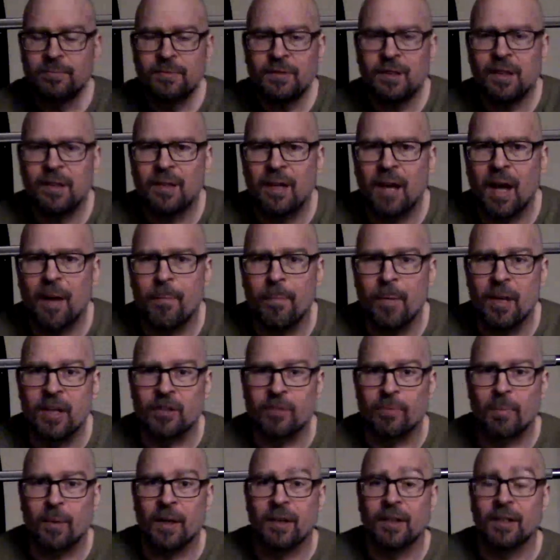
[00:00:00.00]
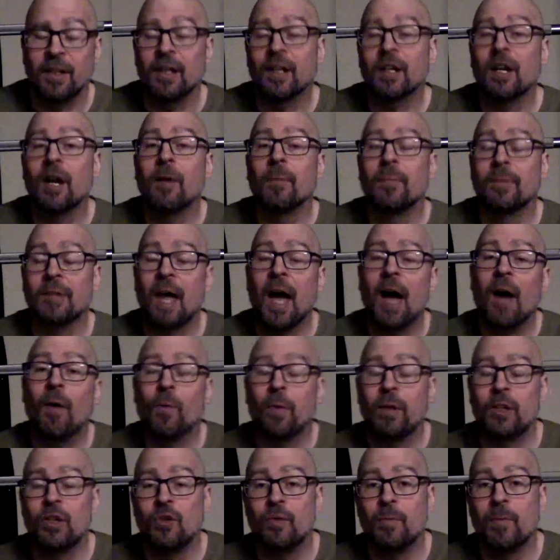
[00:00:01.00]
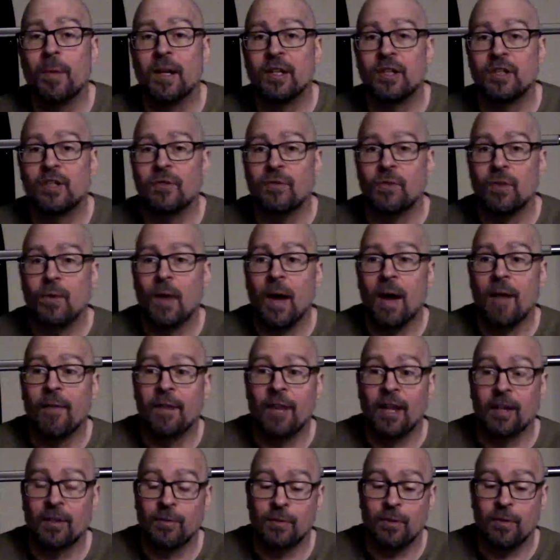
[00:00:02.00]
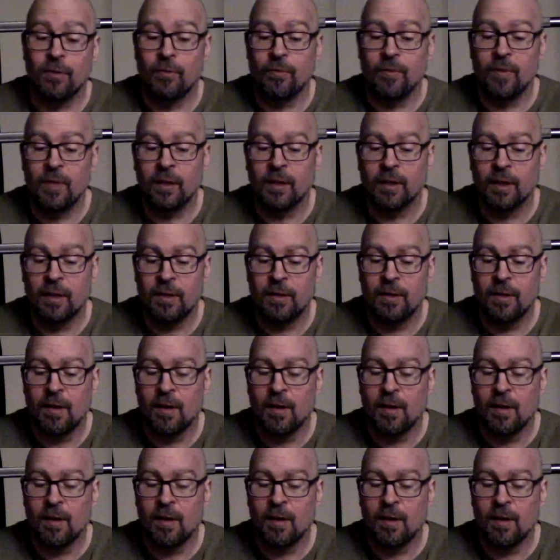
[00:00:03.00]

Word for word: It's not bench pressing. It comes out when you bench if you have it. That's when you feel it.